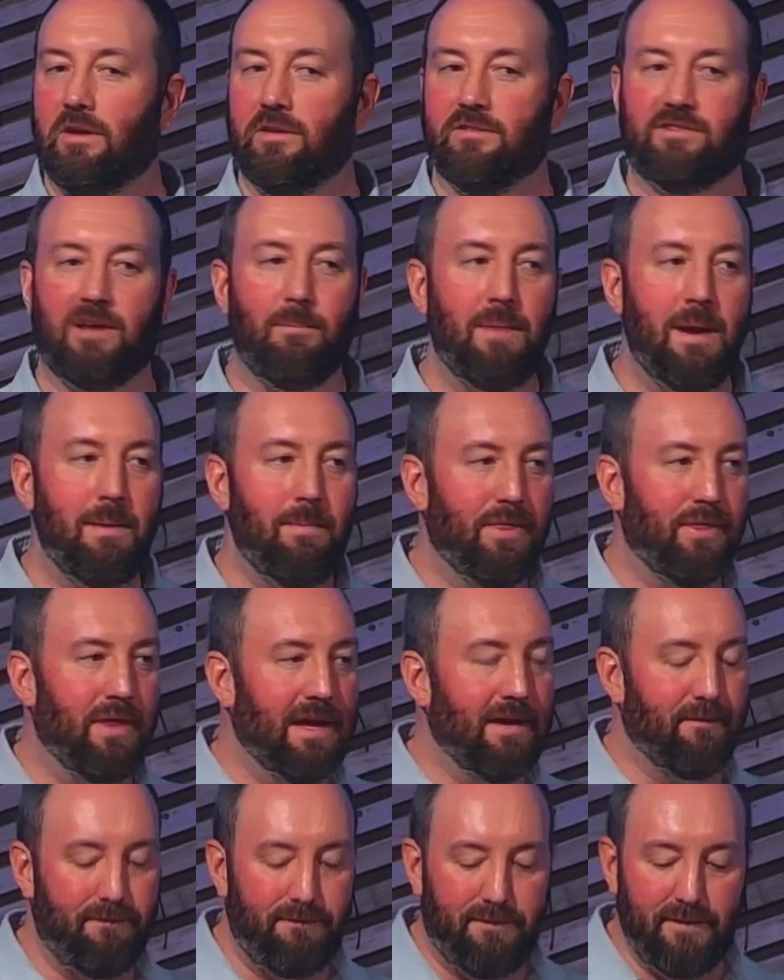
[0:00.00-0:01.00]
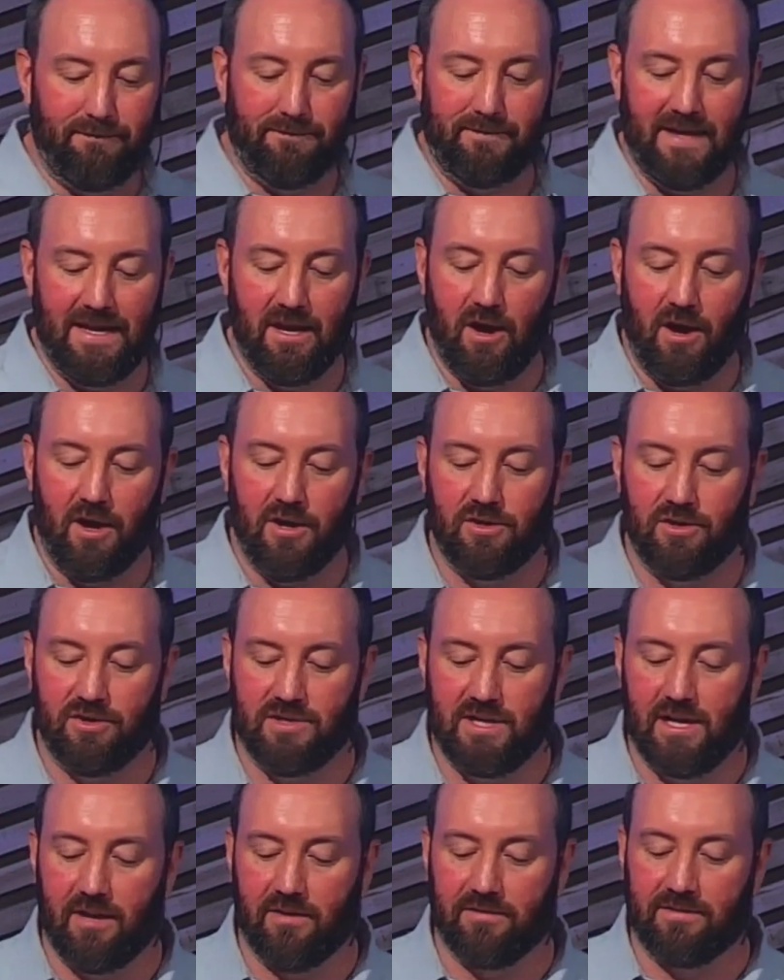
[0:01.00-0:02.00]
Some maybe think
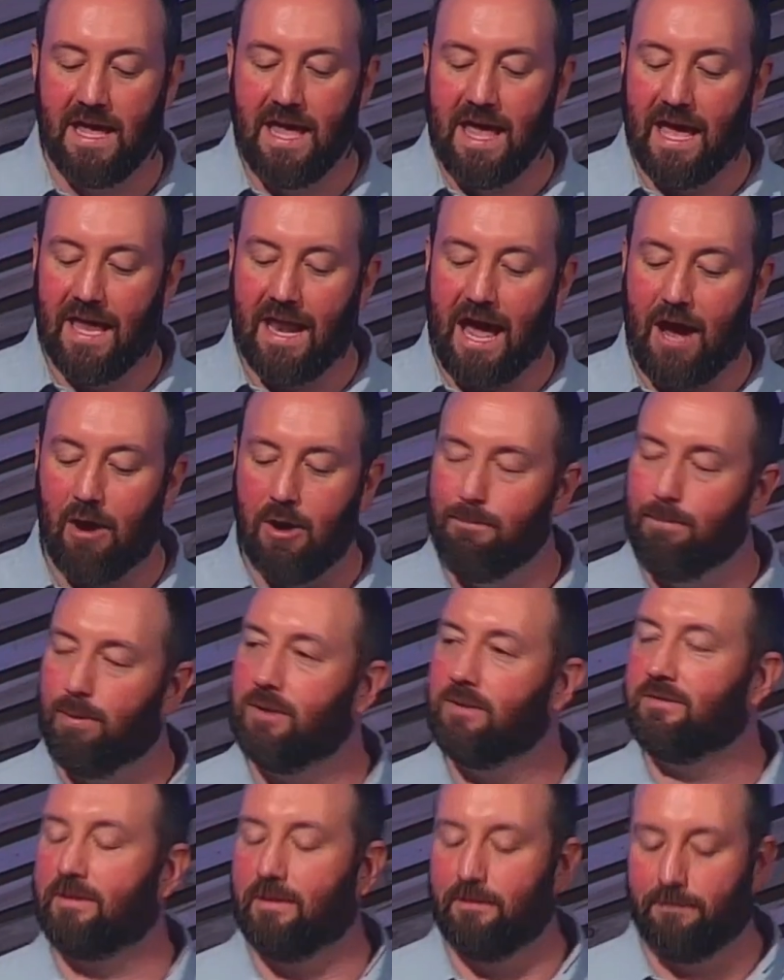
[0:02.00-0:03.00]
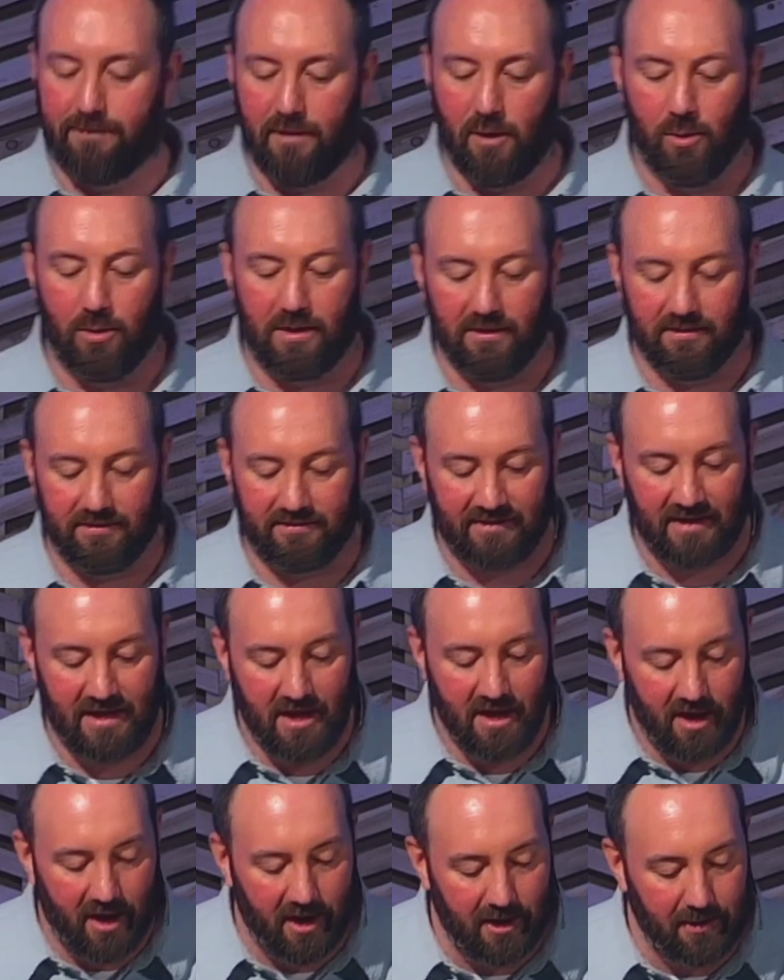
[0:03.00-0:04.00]
1,500 years, and how he puts the focus
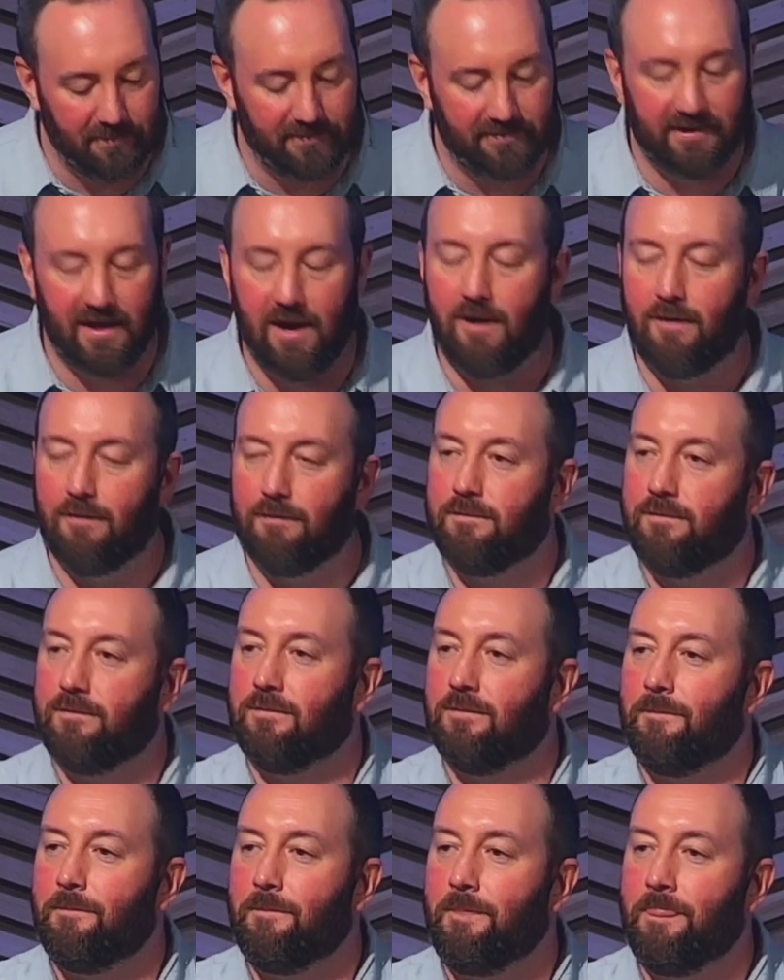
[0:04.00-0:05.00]
on himself.